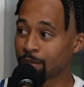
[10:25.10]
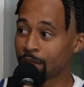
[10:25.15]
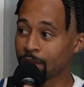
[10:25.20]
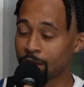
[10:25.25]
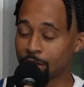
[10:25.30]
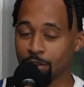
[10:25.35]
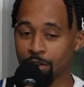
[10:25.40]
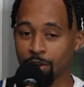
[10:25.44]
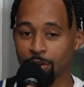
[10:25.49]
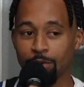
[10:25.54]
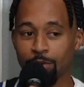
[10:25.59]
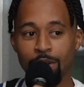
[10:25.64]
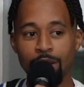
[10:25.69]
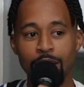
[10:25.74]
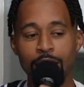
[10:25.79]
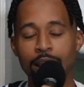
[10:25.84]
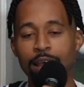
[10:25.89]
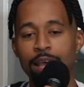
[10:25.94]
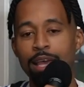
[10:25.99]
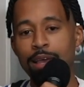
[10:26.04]
You know?
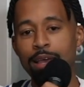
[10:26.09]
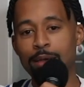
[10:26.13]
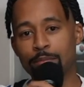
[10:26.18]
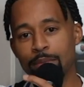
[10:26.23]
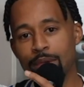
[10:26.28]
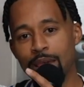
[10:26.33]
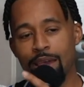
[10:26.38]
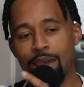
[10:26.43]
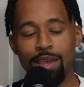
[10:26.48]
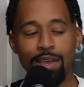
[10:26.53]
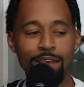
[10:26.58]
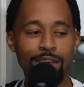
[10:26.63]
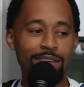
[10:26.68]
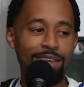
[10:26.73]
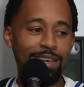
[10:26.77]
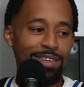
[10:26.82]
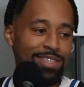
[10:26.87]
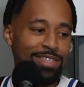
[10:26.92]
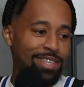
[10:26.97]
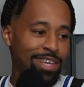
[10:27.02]
And me, you
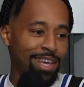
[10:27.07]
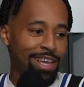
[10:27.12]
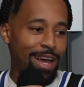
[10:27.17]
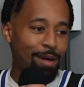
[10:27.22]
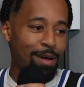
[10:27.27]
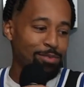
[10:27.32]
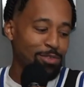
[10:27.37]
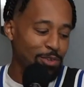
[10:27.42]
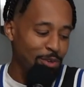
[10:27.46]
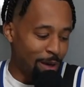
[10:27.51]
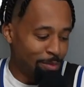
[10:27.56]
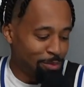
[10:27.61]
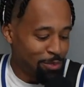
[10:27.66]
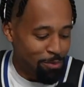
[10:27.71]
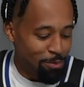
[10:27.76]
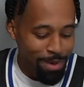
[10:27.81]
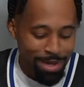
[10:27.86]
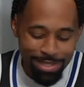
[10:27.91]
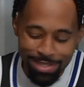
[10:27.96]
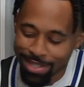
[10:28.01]
know, say, I'm
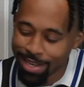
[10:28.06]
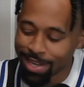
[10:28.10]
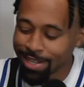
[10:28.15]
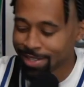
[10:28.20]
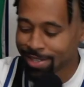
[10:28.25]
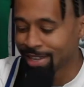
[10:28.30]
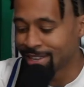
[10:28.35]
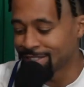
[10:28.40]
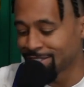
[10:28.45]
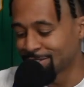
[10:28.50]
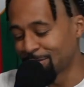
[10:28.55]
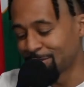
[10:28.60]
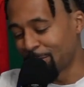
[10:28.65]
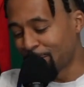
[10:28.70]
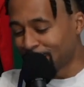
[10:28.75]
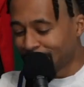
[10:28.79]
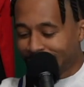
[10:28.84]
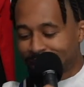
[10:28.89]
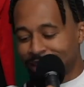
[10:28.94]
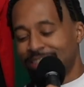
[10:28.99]
doing my thug things and doing
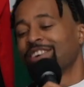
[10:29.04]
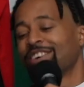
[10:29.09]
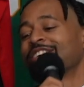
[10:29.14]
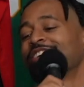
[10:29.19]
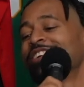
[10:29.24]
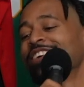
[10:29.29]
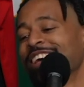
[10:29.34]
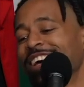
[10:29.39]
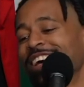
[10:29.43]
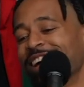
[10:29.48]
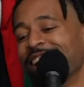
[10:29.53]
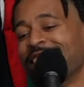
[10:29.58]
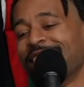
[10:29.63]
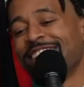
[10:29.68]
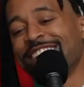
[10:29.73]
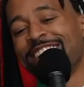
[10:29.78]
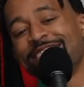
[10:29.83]
what I do. You know,